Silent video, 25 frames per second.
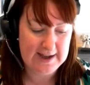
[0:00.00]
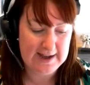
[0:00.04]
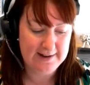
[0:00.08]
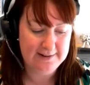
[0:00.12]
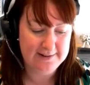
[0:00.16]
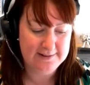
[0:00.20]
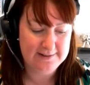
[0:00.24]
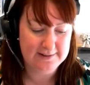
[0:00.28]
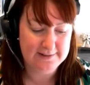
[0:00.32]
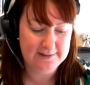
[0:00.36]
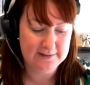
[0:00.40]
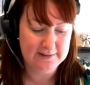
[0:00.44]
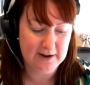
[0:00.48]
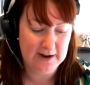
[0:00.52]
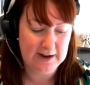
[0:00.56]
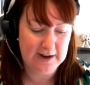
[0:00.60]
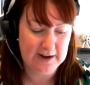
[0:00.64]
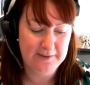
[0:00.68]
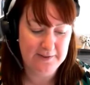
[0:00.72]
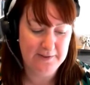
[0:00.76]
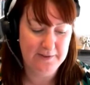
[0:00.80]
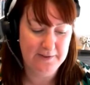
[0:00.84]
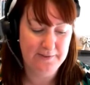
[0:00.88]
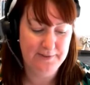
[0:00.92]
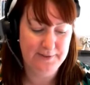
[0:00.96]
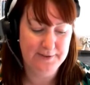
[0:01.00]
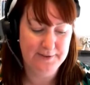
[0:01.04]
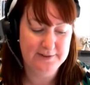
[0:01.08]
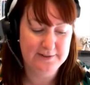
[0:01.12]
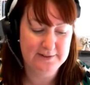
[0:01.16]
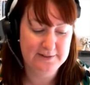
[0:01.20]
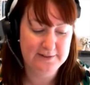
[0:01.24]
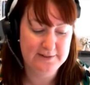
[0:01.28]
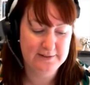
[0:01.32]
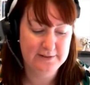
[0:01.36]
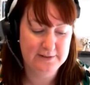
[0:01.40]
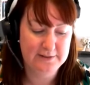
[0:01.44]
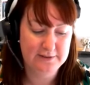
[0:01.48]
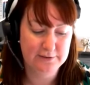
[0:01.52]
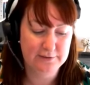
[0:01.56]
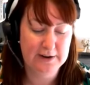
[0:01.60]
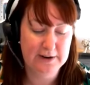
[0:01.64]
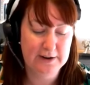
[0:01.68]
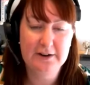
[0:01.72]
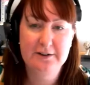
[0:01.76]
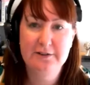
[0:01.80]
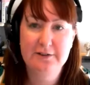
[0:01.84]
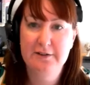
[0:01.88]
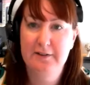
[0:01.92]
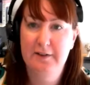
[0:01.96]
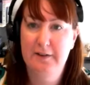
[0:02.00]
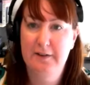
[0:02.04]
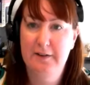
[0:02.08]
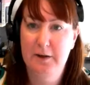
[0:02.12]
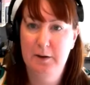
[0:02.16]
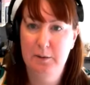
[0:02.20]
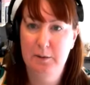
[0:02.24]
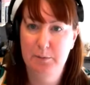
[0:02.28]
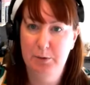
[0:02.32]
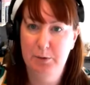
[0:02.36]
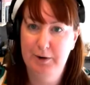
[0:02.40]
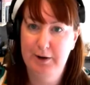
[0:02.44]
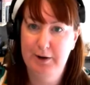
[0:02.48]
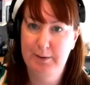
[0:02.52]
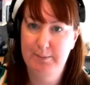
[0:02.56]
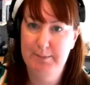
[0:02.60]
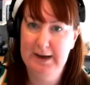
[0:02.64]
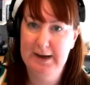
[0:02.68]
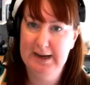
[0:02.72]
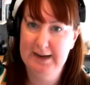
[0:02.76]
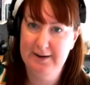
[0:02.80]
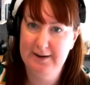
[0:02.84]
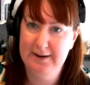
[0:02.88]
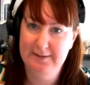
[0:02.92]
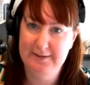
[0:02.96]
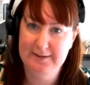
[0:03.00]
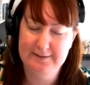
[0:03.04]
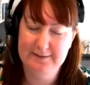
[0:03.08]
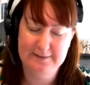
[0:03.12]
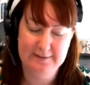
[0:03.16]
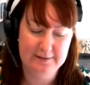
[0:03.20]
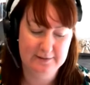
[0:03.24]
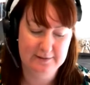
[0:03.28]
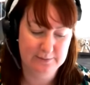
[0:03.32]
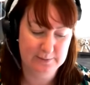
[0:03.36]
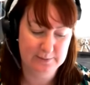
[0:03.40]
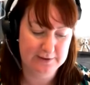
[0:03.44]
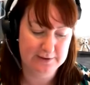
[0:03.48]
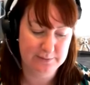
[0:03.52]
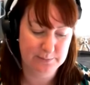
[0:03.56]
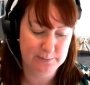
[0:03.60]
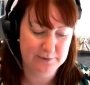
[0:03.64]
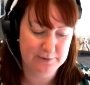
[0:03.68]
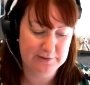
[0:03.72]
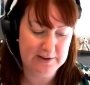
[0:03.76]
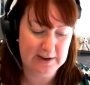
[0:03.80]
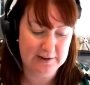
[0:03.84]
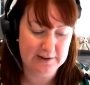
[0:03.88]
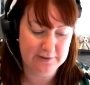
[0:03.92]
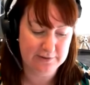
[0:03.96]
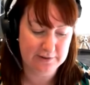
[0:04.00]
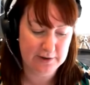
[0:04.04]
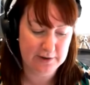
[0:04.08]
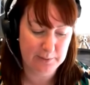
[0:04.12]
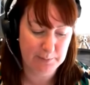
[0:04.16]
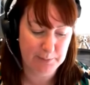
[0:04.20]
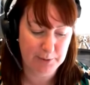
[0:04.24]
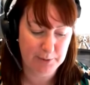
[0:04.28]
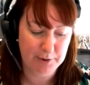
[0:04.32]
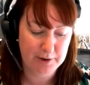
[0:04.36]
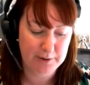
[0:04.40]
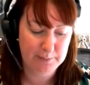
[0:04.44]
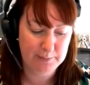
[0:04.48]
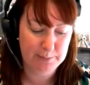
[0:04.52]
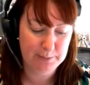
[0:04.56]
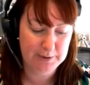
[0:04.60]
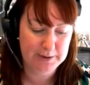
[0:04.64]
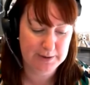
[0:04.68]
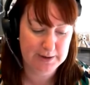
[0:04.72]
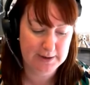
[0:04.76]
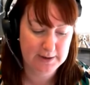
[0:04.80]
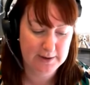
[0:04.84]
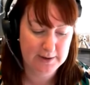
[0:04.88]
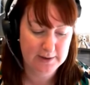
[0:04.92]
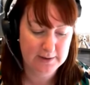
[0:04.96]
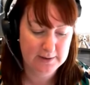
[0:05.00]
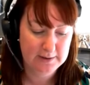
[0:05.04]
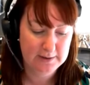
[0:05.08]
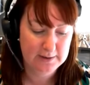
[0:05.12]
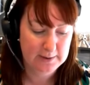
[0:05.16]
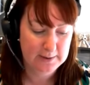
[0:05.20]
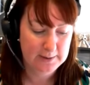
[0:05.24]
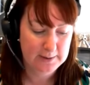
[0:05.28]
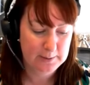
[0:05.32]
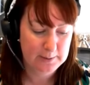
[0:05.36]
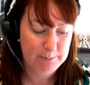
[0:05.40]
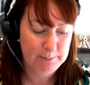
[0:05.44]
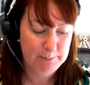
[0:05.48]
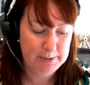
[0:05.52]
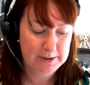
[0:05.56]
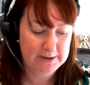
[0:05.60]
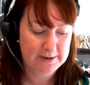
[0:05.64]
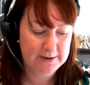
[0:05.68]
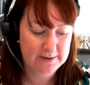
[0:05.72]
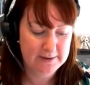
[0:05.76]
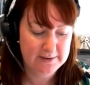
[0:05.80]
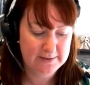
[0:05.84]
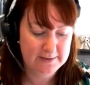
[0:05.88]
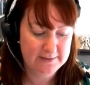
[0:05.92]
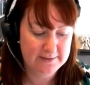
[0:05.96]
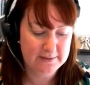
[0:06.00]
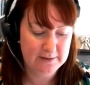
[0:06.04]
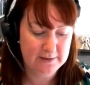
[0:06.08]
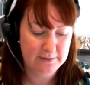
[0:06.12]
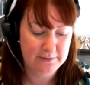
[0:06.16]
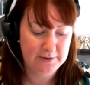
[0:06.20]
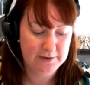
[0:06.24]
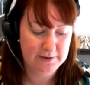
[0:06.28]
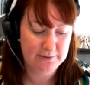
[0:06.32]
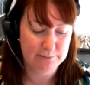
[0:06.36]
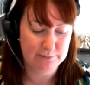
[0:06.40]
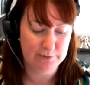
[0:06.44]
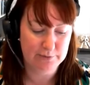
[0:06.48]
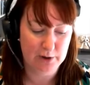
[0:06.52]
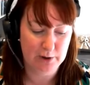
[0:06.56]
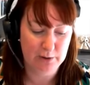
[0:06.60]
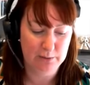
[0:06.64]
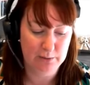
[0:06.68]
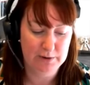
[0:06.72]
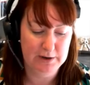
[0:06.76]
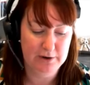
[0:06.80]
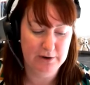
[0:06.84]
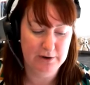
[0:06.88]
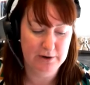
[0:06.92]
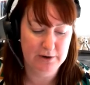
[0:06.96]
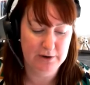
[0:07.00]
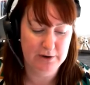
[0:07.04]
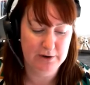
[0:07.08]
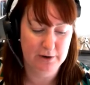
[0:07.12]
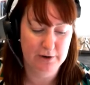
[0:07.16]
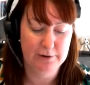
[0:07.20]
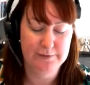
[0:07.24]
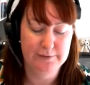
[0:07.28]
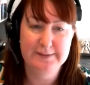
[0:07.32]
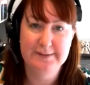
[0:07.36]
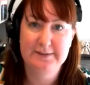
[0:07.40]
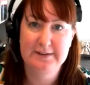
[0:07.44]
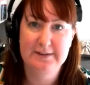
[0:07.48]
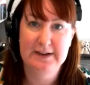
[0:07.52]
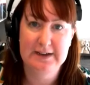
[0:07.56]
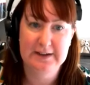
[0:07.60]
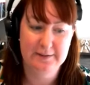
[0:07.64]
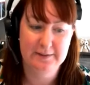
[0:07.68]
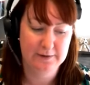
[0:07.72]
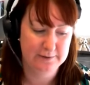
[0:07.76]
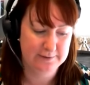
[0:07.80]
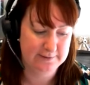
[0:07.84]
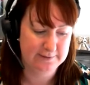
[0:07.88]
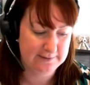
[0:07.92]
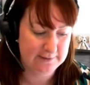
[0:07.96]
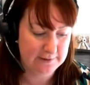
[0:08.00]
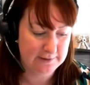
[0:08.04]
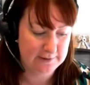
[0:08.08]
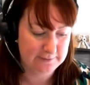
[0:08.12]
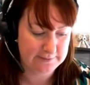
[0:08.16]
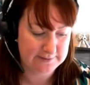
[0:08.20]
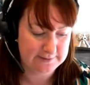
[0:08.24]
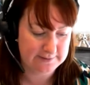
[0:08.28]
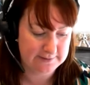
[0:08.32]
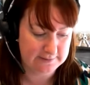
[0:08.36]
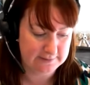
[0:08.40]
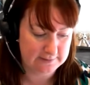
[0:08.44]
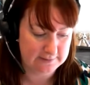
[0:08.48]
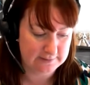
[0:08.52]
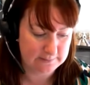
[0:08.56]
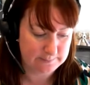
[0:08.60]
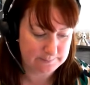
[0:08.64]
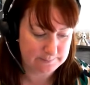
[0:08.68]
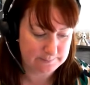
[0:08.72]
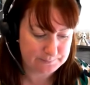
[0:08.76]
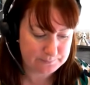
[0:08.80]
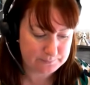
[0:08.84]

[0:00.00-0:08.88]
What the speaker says: and decided that the direction that the employer made in this situation was actually appropriate because of his role in overseeing those services.